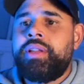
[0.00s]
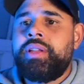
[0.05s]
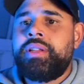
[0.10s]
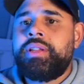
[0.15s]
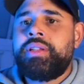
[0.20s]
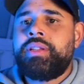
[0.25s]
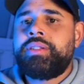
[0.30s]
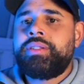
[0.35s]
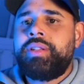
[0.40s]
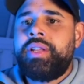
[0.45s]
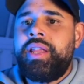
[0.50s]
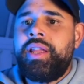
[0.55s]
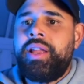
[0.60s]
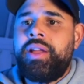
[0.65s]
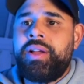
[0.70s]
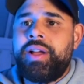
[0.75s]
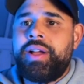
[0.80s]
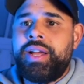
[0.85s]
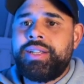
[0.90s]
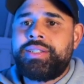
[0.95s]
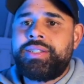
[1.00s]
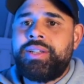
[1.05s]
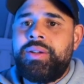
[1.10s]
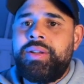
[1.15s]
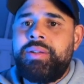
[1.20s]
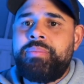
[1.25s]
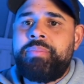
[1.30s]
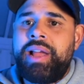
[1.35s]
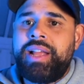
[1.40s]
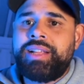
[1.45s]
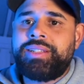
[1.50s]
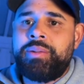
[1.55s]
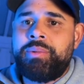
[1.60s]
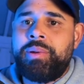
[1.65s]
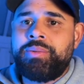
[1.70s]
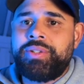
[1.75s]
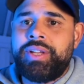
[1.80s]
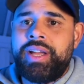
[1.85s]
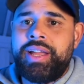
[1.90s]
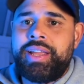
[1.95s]
So there you go, guys. So back to the
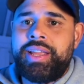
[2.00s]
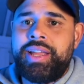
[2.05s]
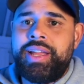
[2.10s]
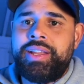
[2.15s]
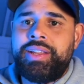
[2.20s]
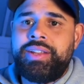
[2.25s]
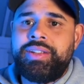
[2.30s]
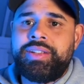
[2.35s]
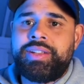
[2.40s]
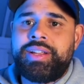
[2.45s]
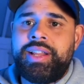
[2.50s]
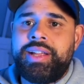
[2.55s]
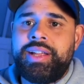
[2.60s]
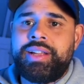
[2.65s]
website again. You just click